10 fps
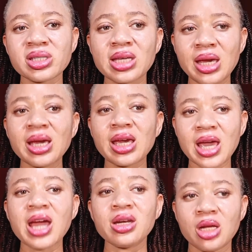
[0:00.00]

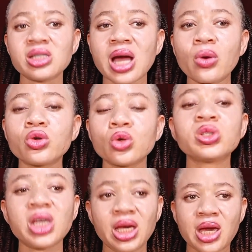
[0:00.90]
skincare needs and also
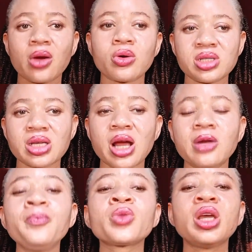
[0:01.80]
skincare
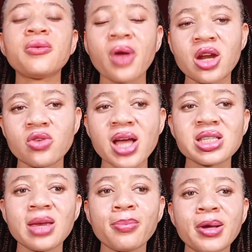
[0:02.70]
concern. If you're a dry
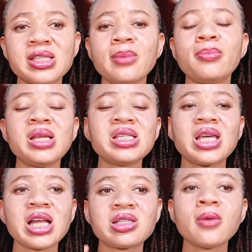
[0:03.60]
skin person, please
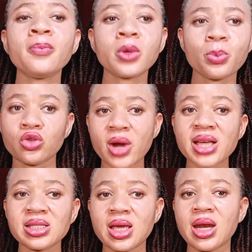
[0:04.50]
get, for
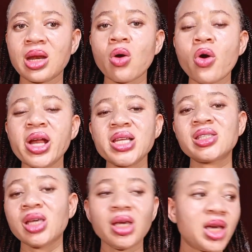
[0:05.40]
dry skin, oily
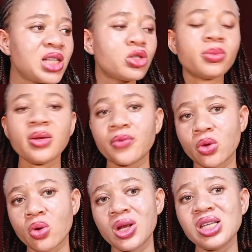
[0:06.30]
skin, get something for
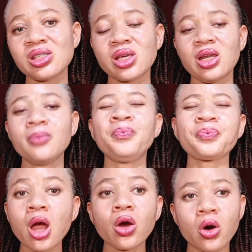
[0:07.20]
your oily skin.
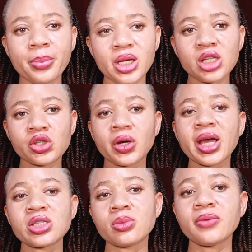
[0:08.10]
Combination,
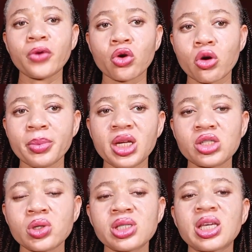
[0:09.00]
get something for your
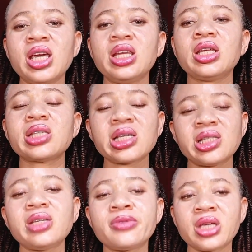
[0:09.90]
combination skin.
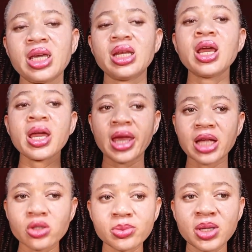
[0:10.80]
Sensitive skin,
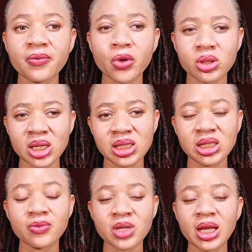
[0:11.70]
get something for your
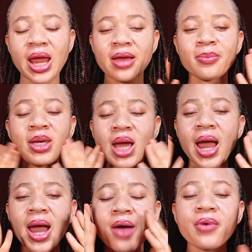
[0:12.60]
sensitive skin. Like me, I
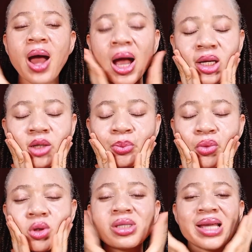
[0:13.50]
have acne
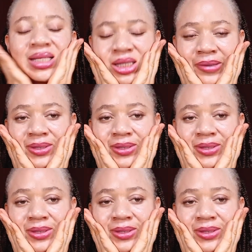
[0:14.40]
prone sensitive